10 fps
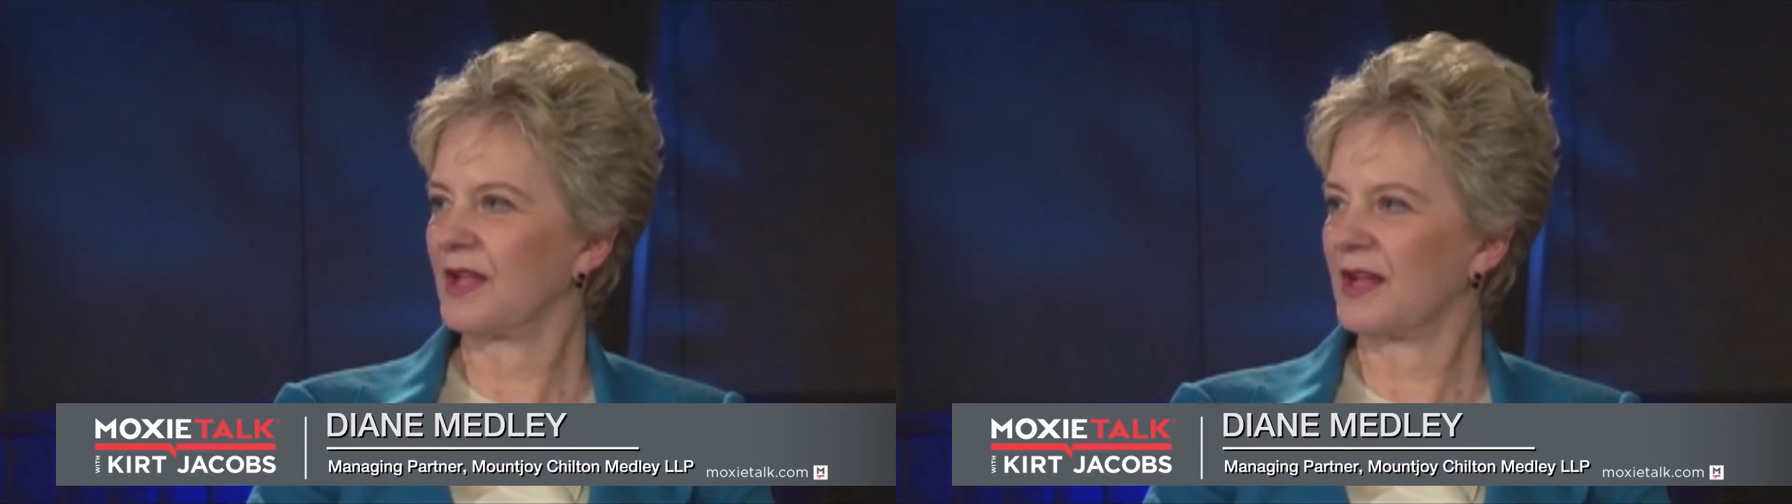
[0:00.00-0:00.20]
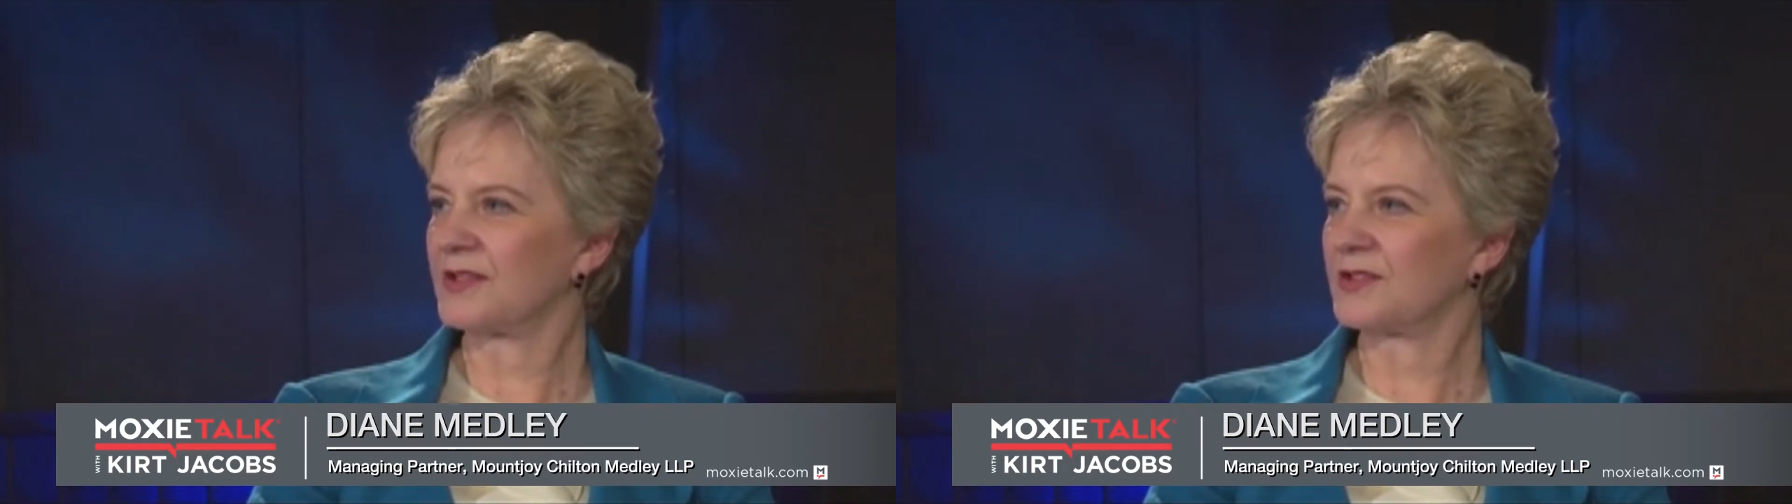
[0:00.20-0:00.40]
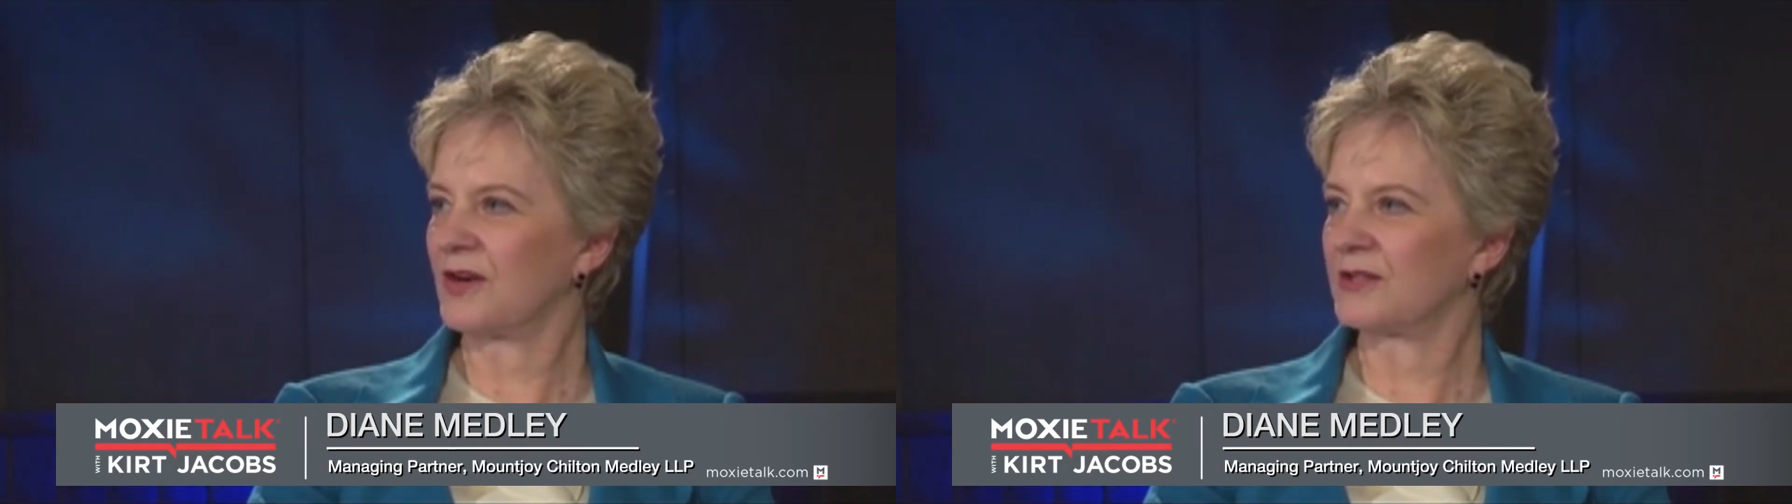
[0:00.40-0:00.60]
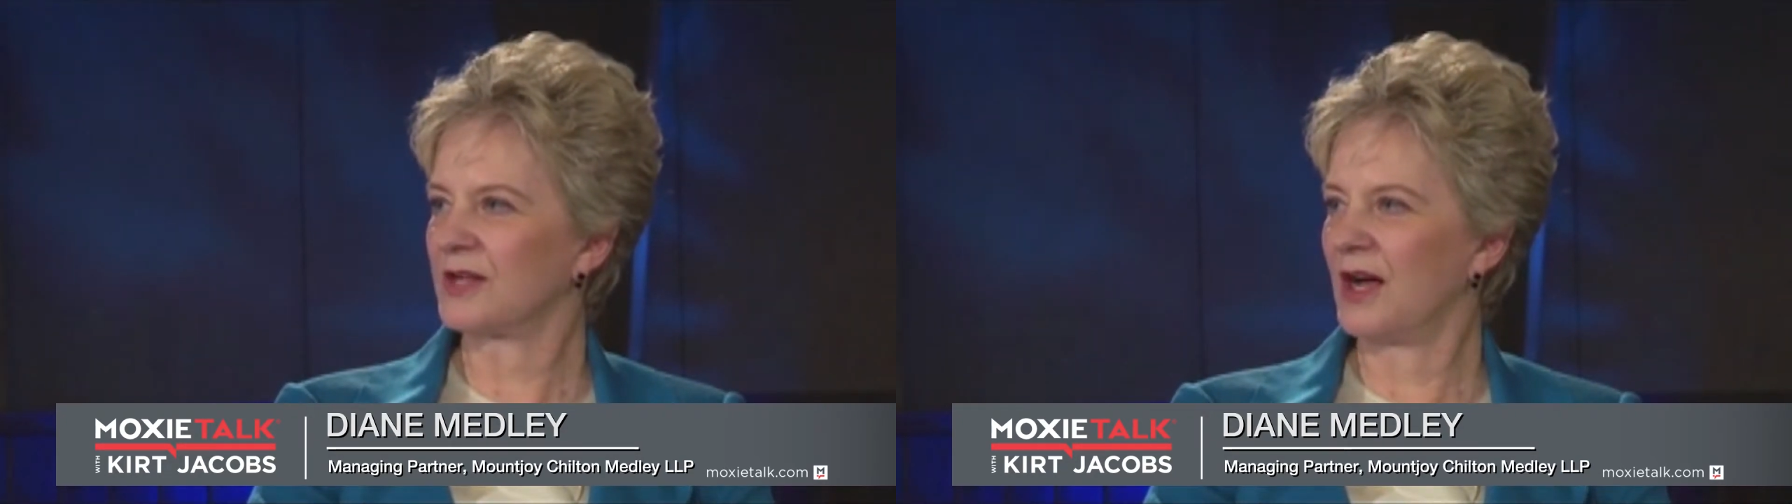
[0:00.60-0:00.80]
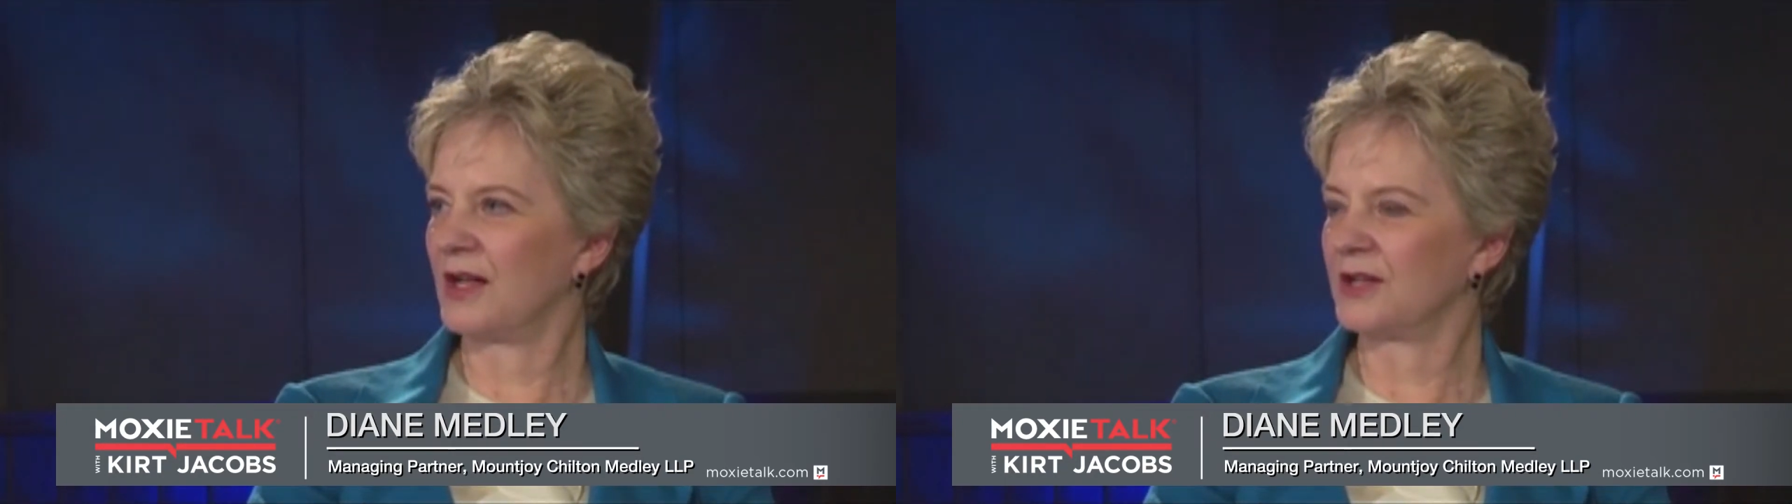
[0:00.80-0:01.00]
And I started to
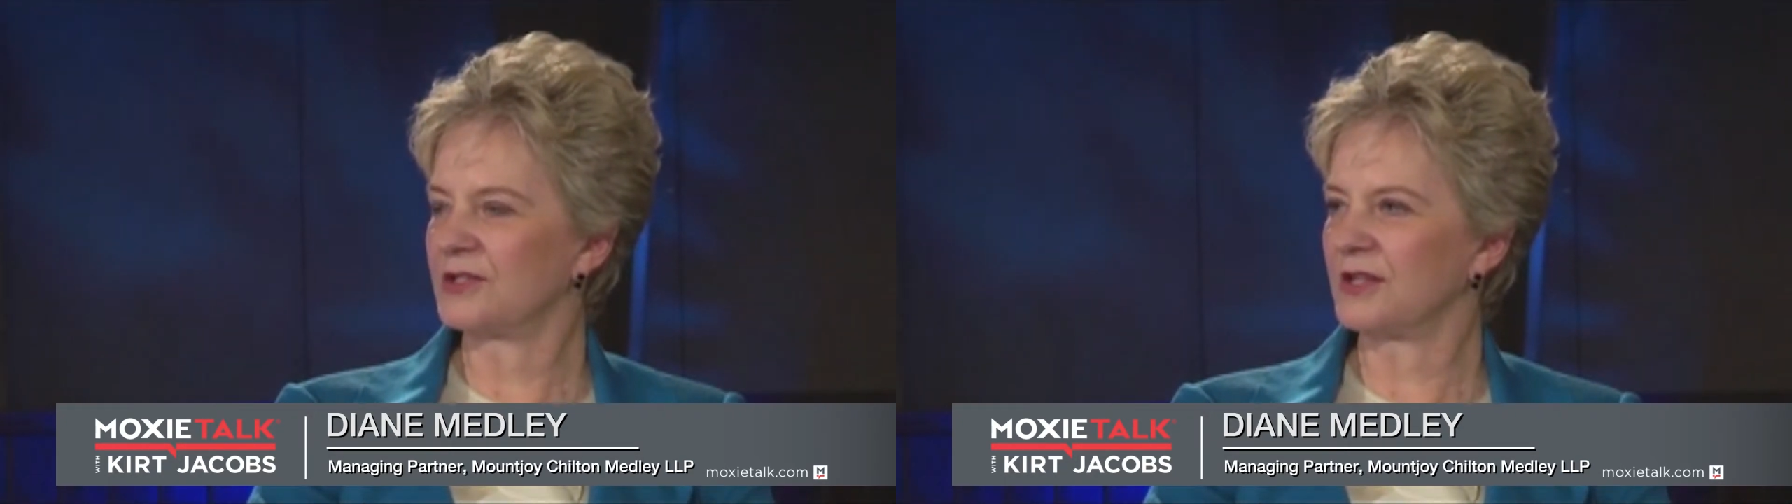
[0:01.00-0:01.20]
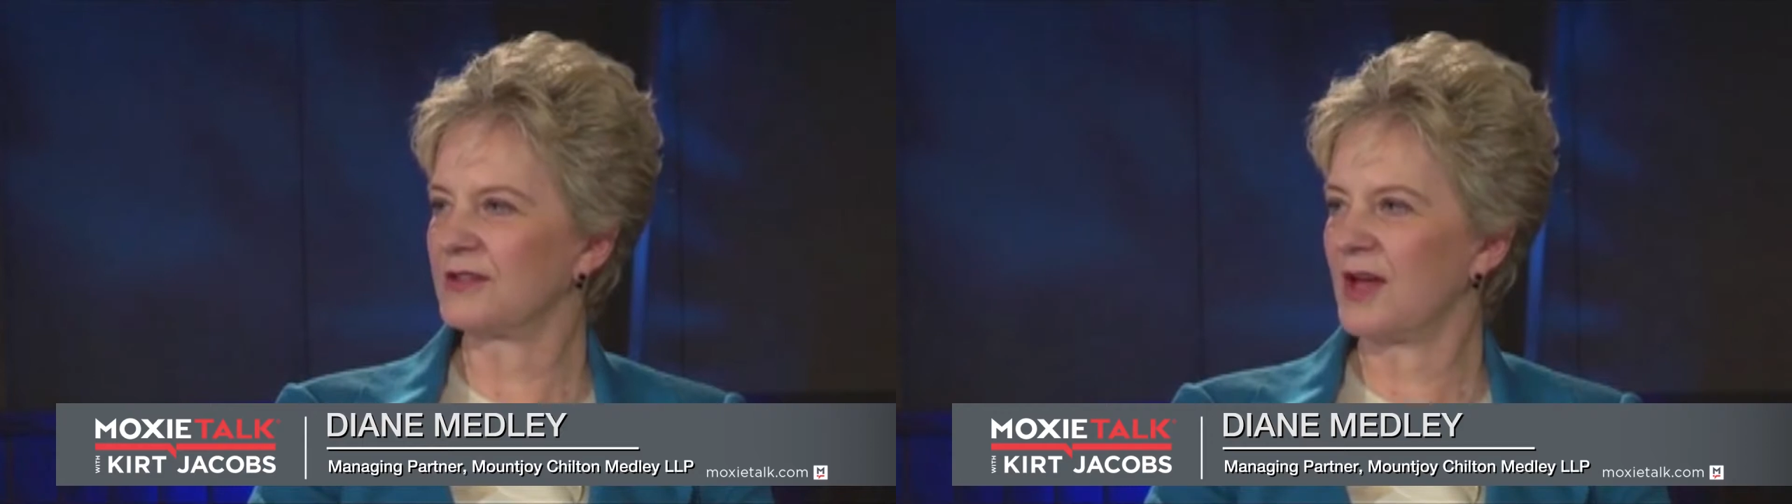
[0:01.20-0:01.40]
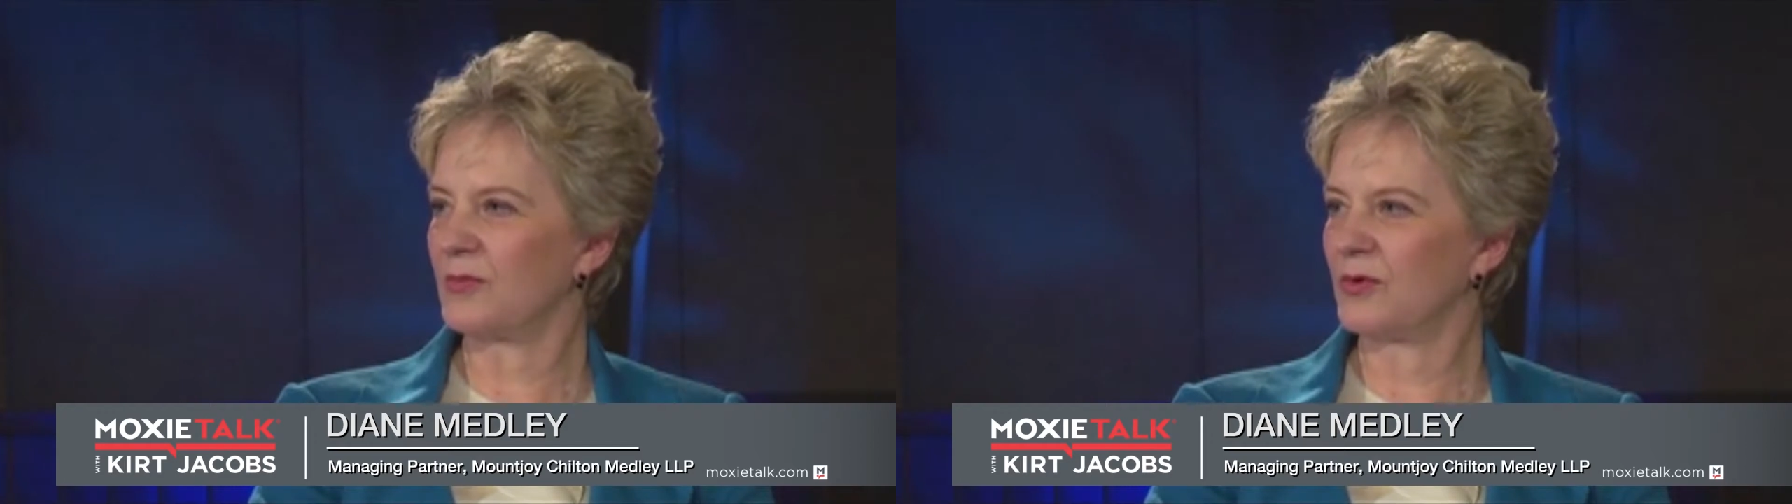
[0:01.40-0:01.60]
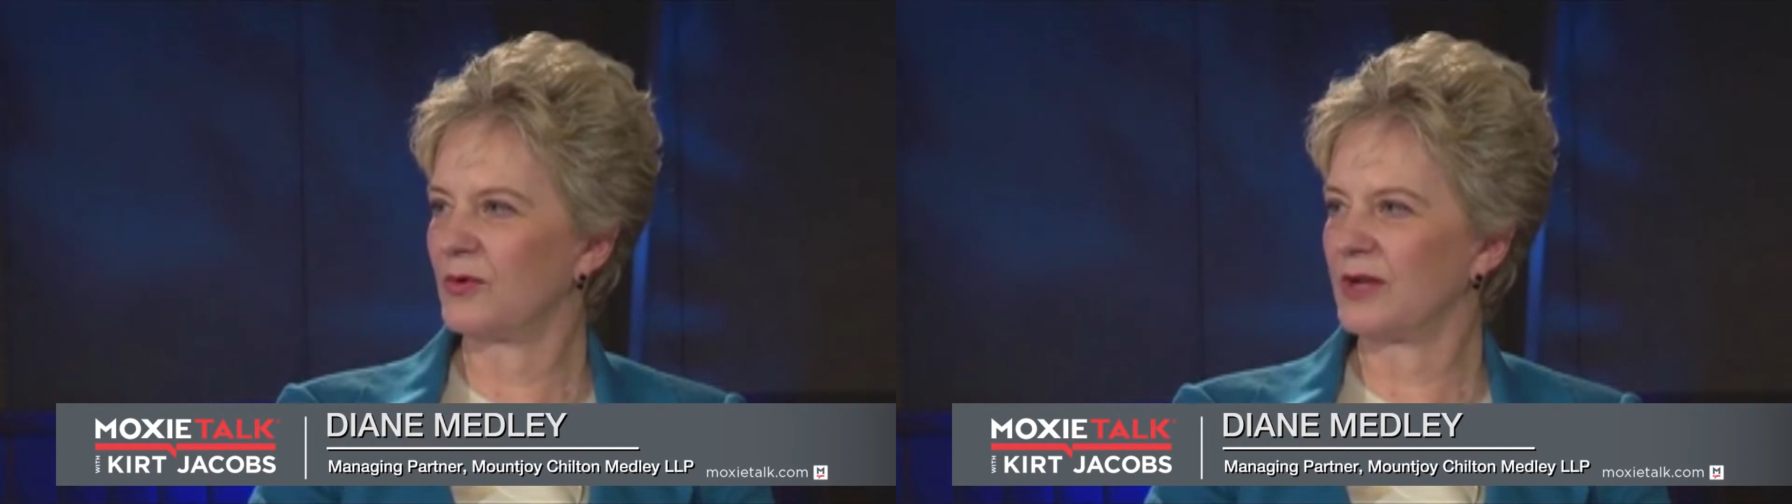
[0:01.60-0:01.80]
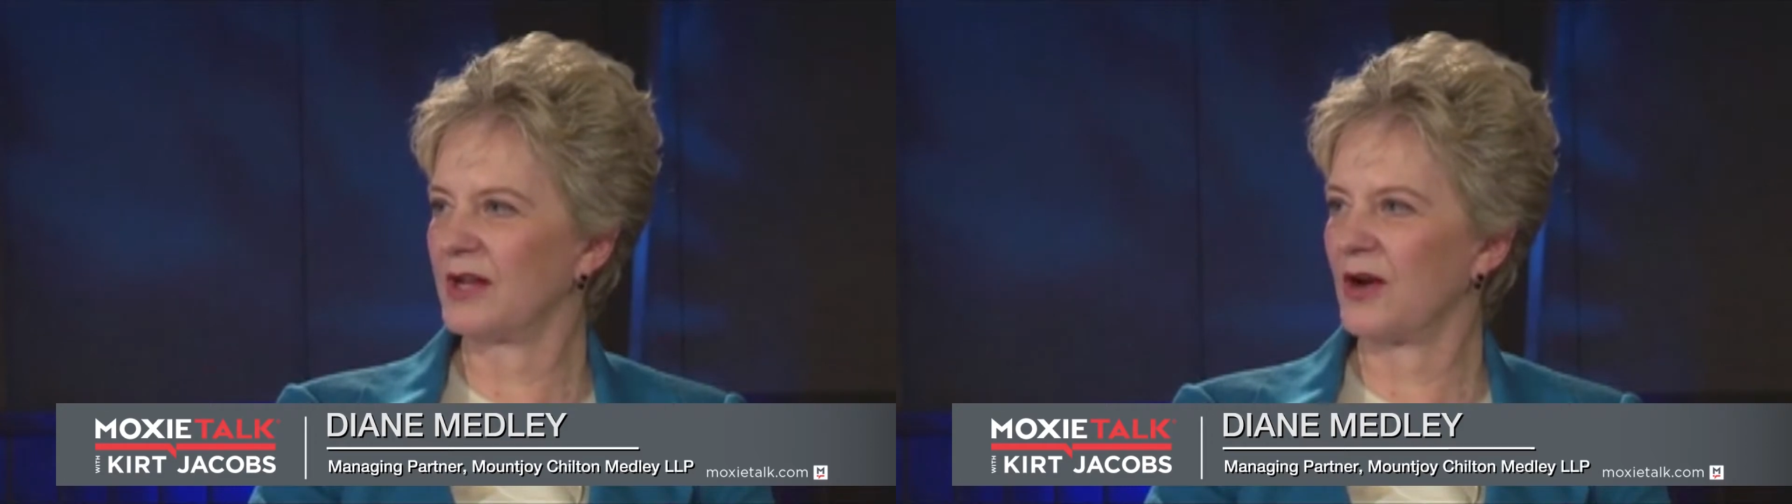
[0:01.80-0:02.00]
college at that
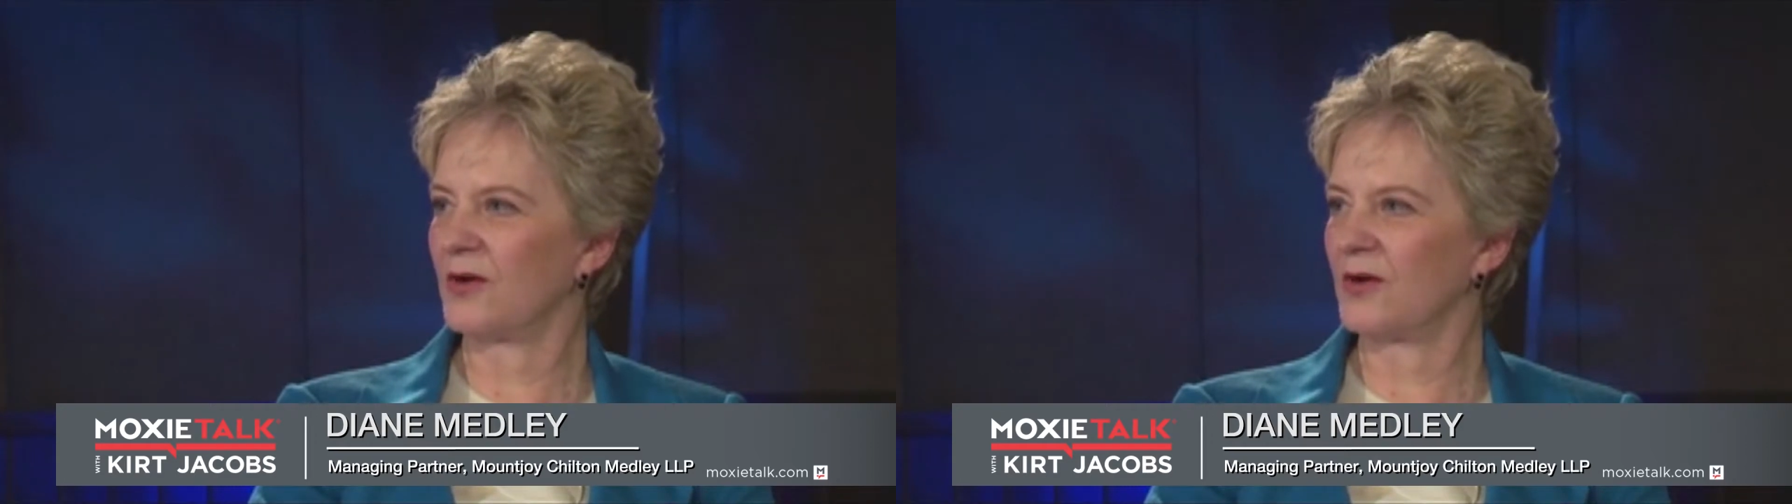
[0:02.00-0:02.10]
point.